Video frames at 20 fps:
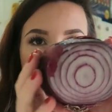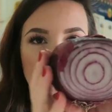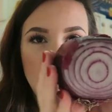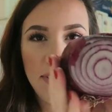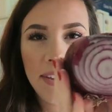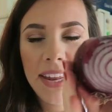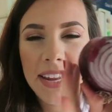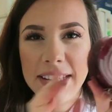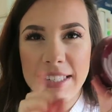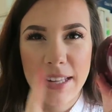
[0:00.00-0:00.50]
And I
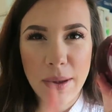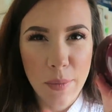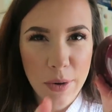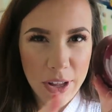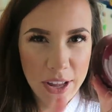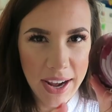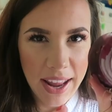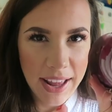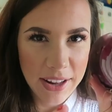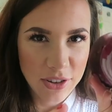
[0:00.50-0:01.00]
feel like
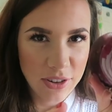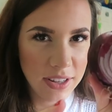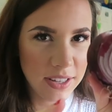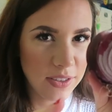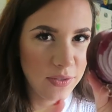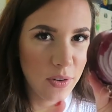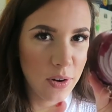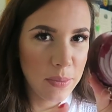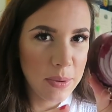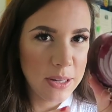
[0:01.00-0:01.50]
someone can answer
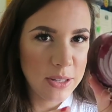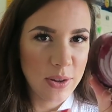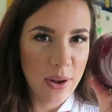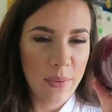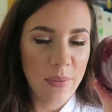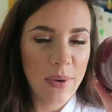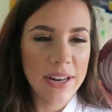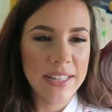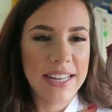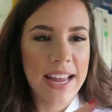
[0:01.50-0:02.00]
this for me, so
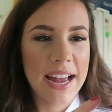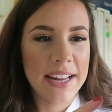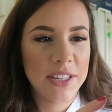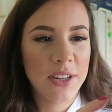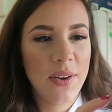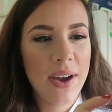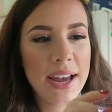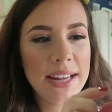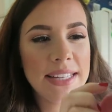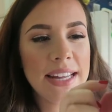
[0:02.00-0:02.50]
I wanted to ask
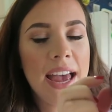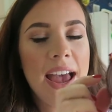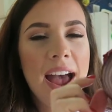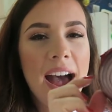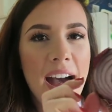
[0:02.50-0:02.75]
you guys.